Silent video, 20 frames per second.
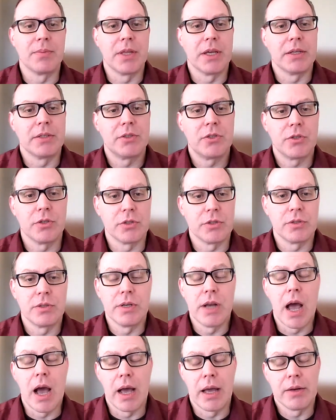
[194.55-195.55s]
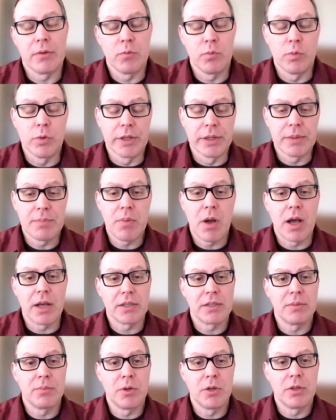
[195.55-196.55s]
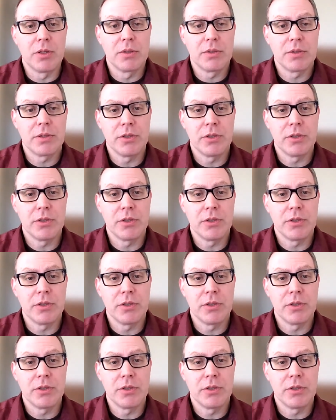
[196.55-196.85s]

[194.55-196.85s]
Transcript: that's just not really possible